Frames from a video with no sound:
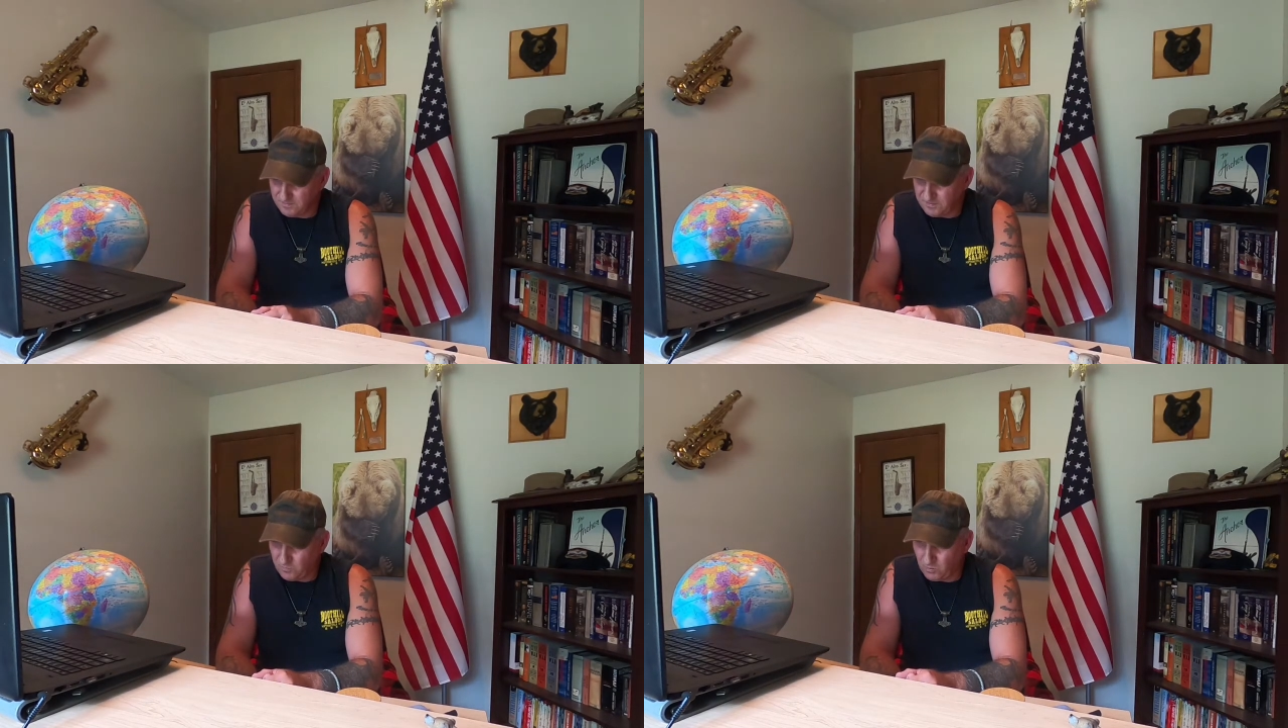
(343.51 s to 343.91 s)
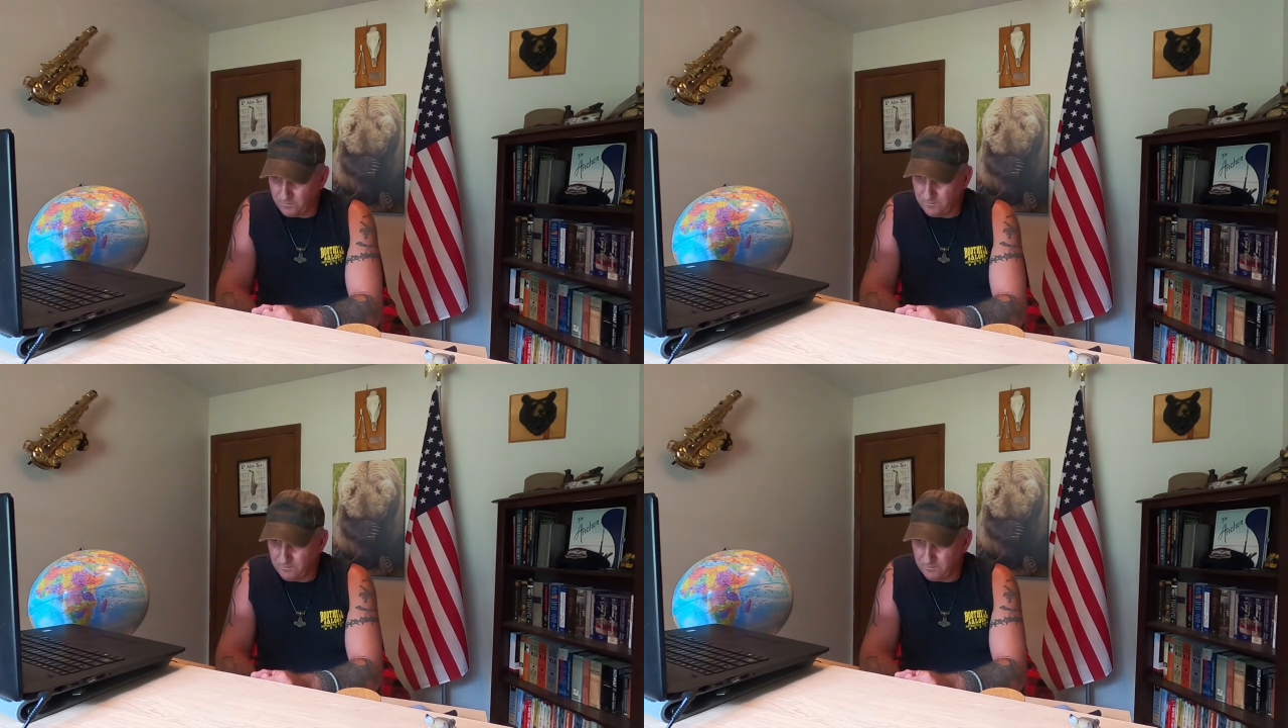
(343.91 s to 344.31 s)
than
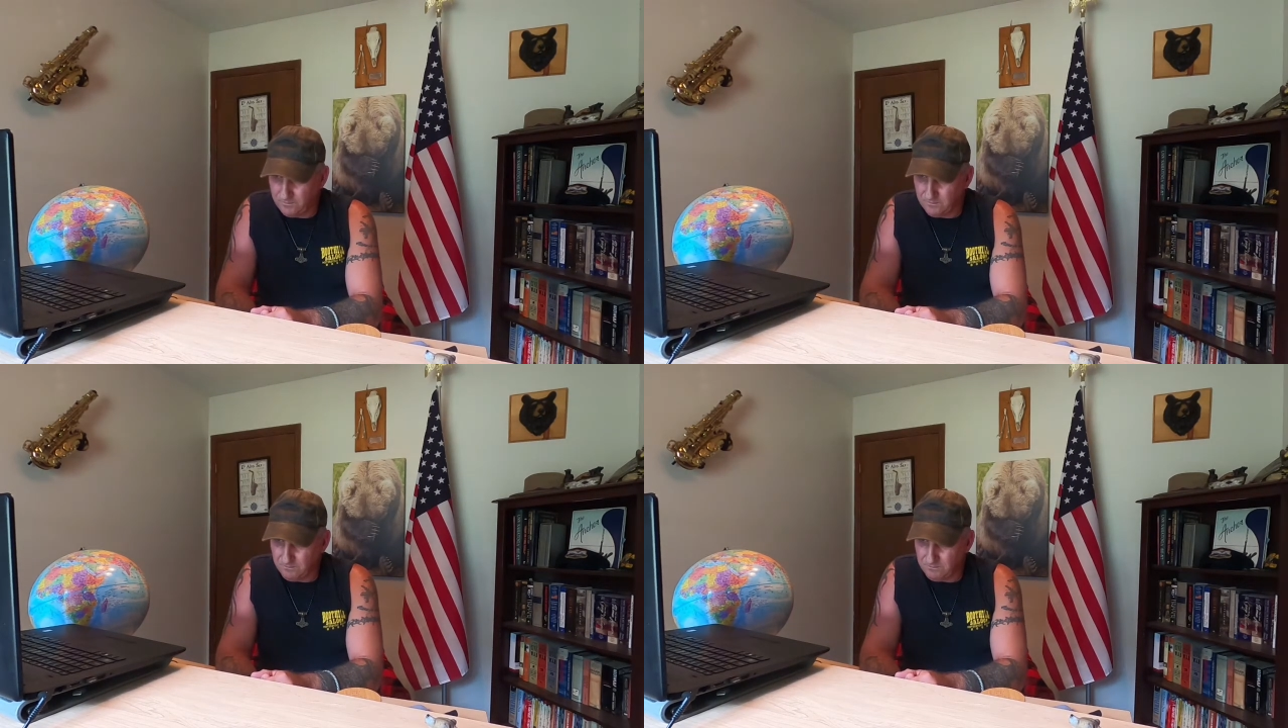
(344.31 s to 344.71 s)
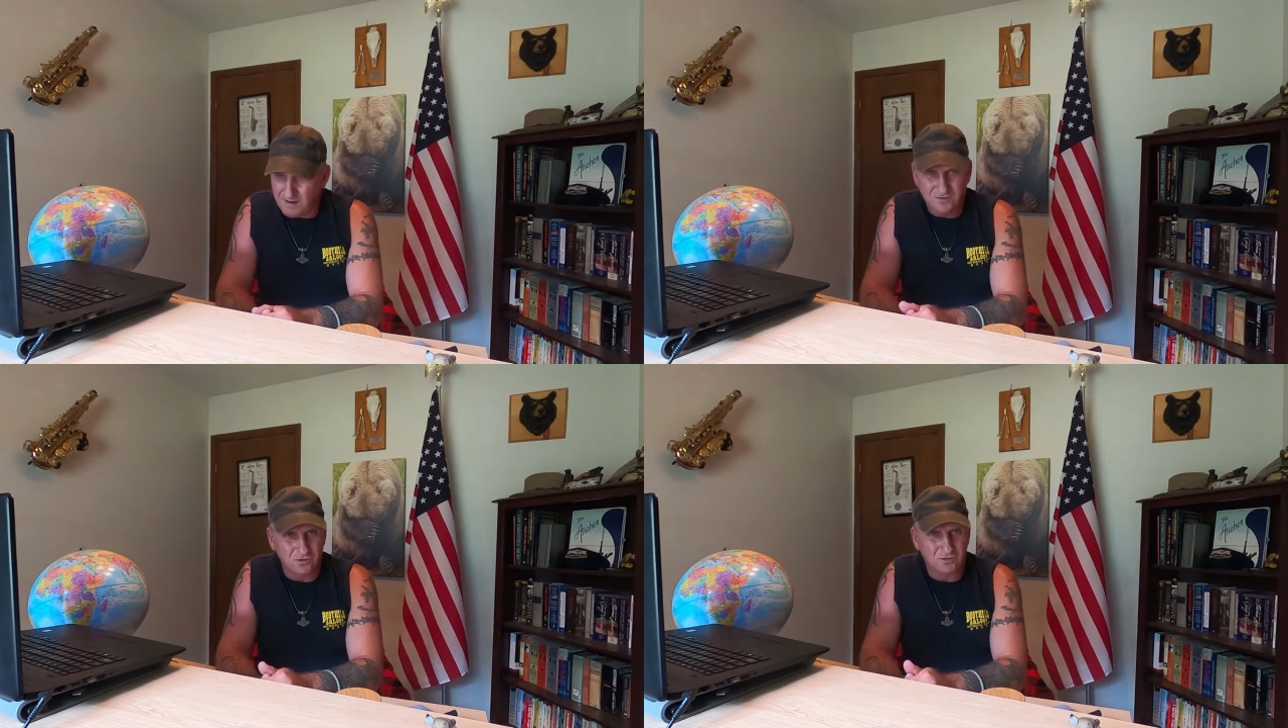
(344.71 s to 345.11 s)
what
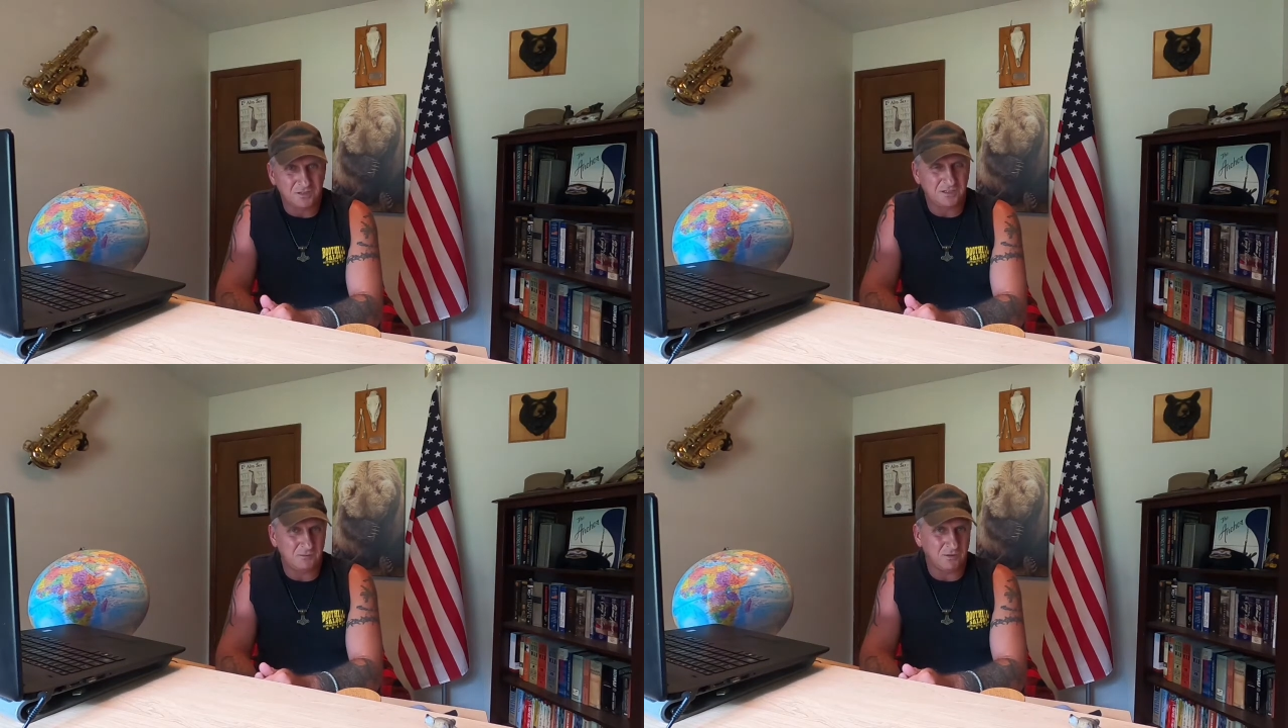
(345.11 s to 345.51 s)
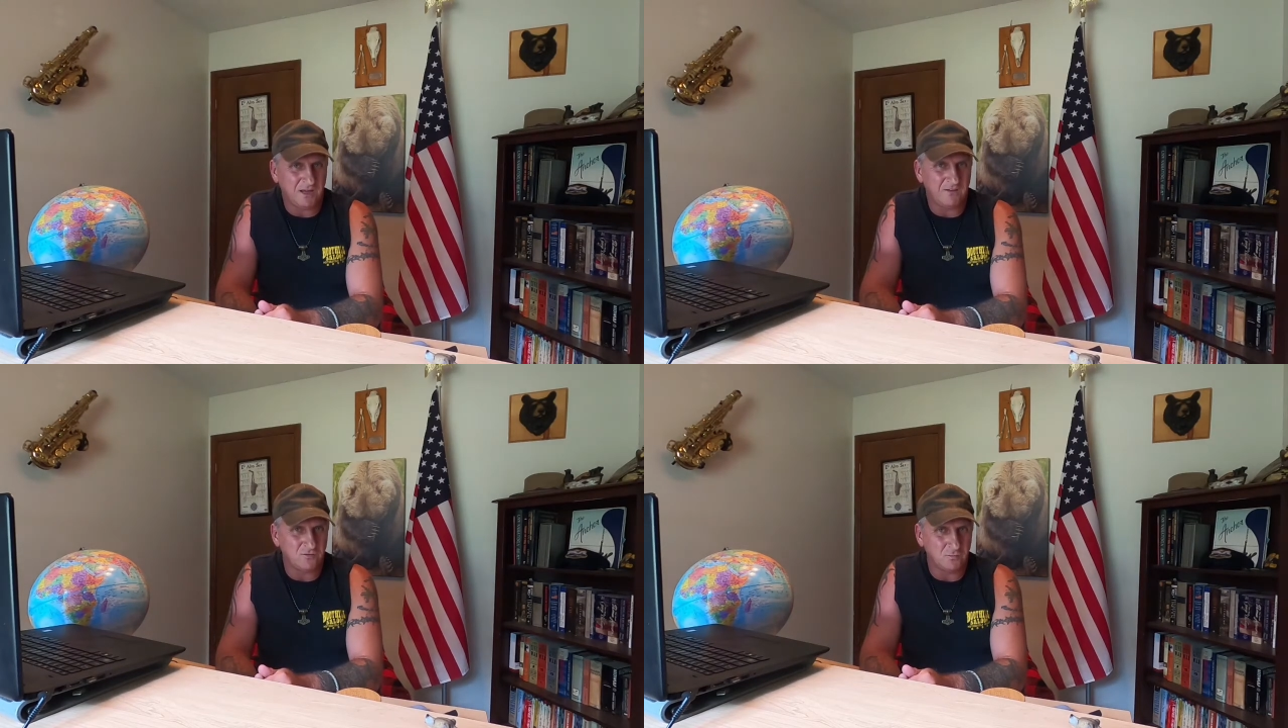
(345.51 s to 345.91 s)
modernity would
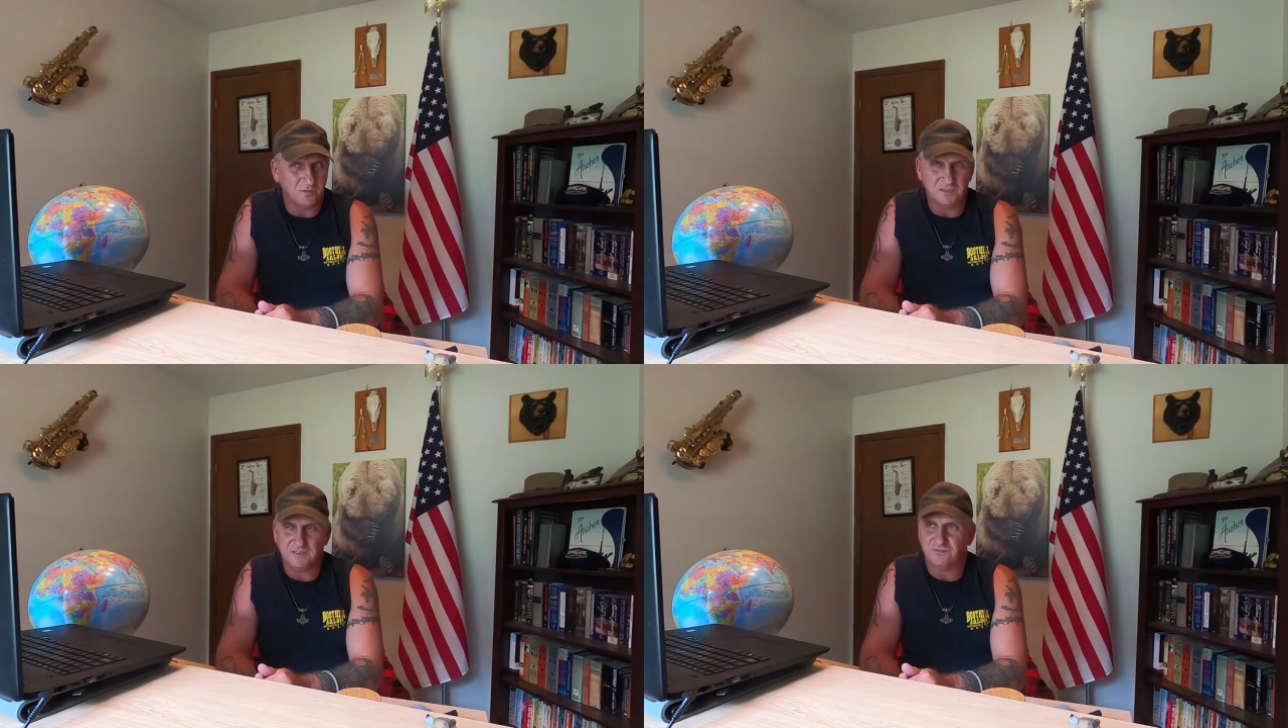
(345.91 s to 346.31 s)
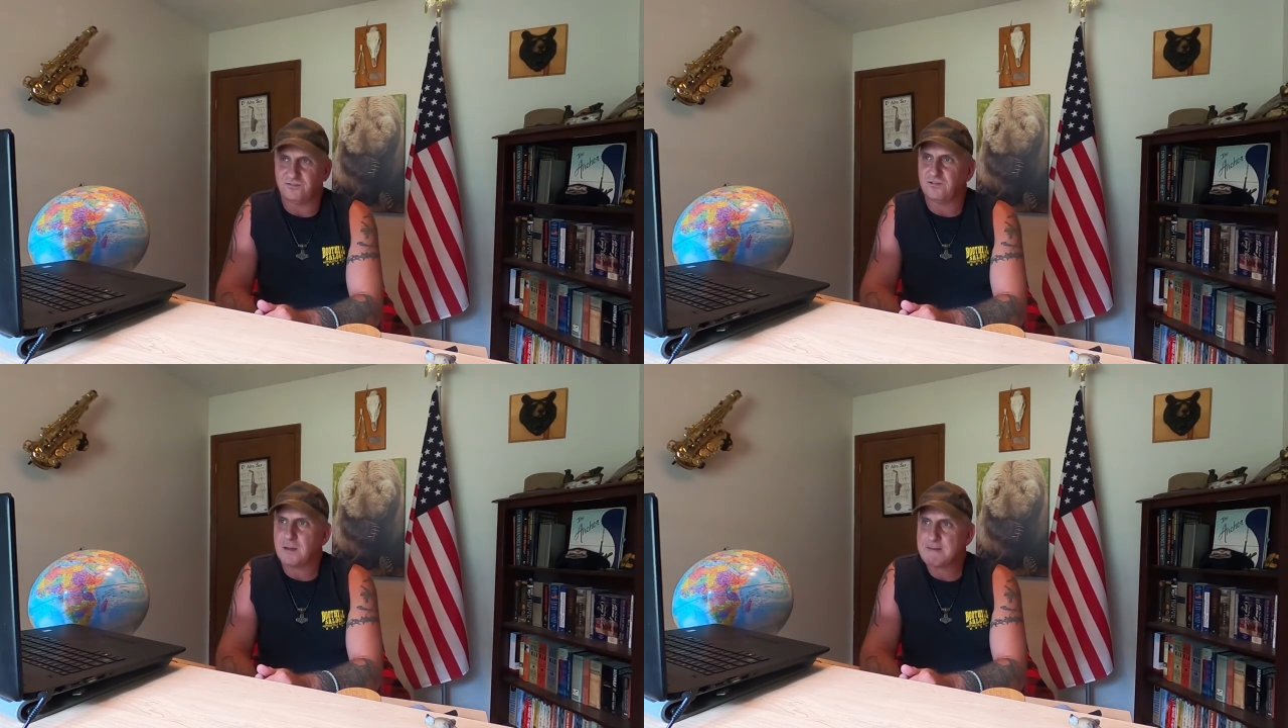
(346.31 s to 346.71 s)
have you
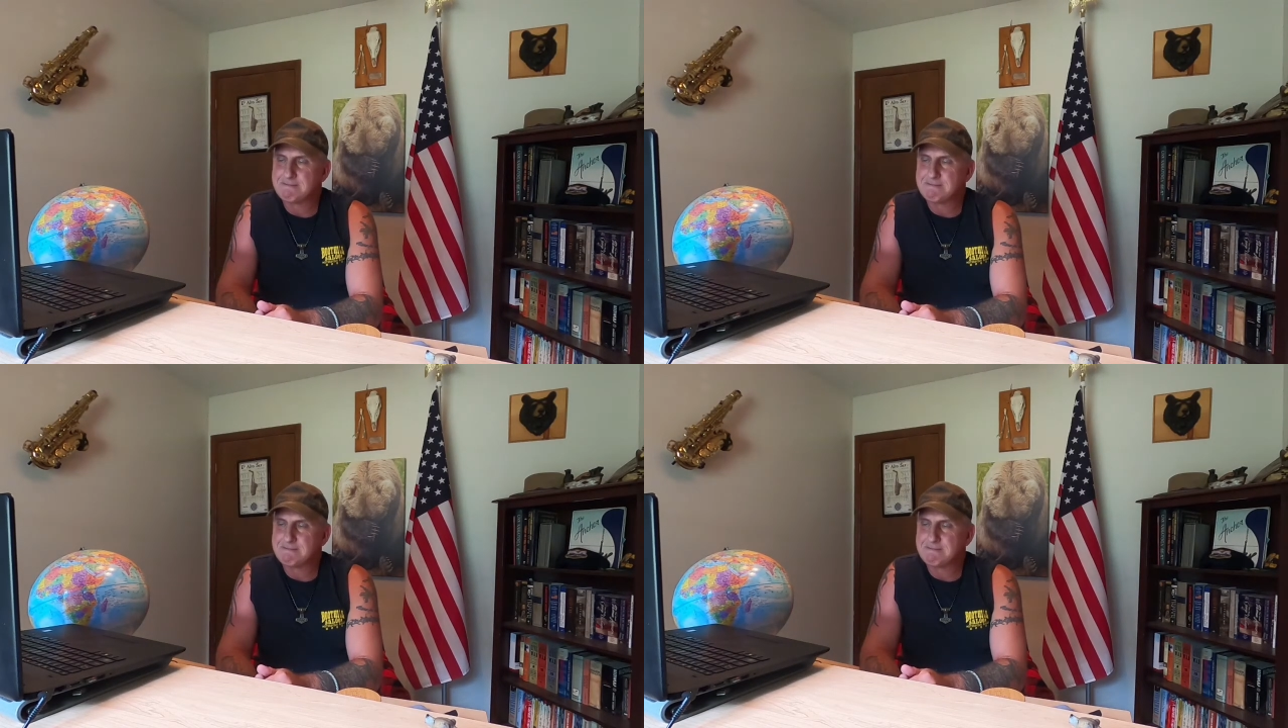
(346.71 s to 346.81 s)
believe,